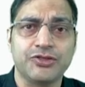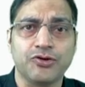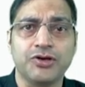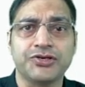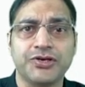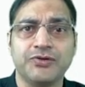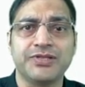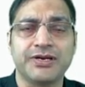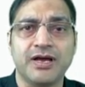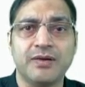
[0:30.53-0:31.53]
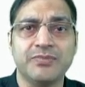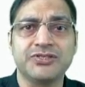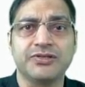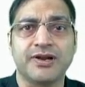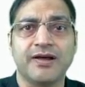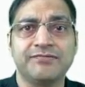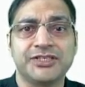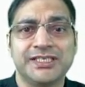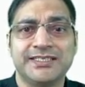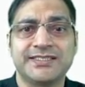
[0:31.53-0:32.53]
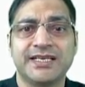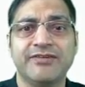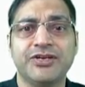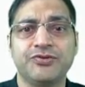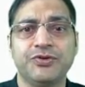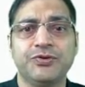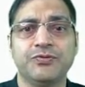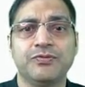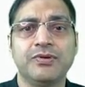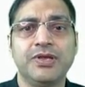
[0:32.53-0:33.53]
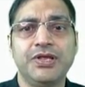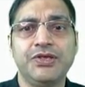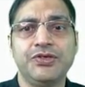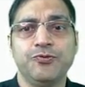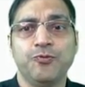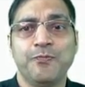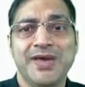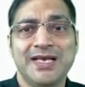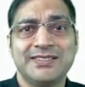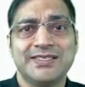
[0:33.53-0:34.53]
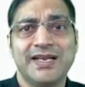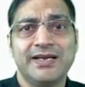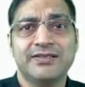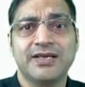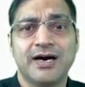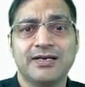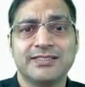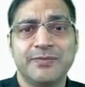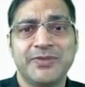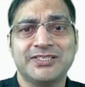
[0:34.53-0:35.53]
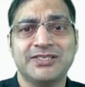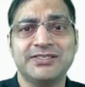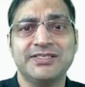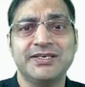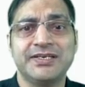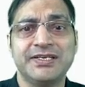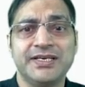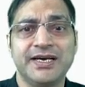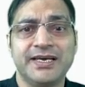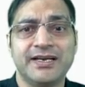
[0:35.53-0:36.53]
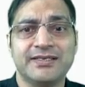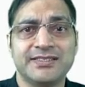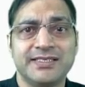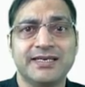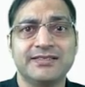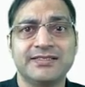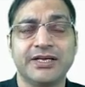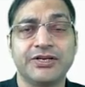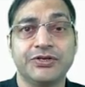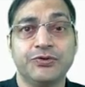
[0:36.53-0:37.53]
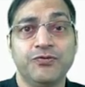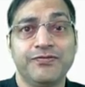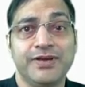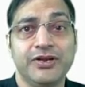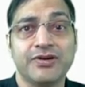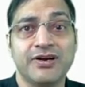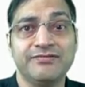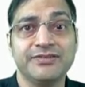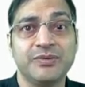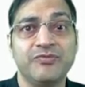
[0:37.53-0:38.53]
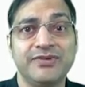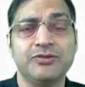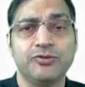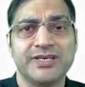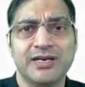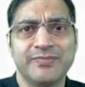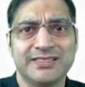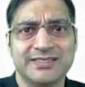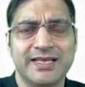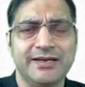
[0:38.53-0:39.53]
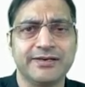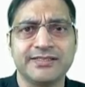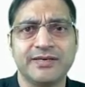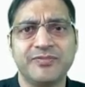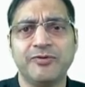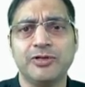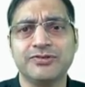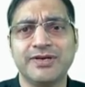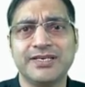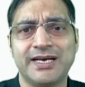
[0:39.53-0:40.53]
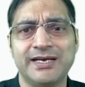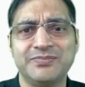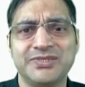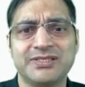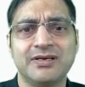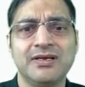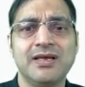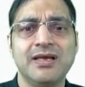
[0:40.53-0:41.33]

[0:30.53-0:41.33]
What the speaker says: and jot down their numbers on the rough sheets given to you. You may select the RC passages and DILR sets that you feel you're comfortable with, though it can be slightly deceptive also at times.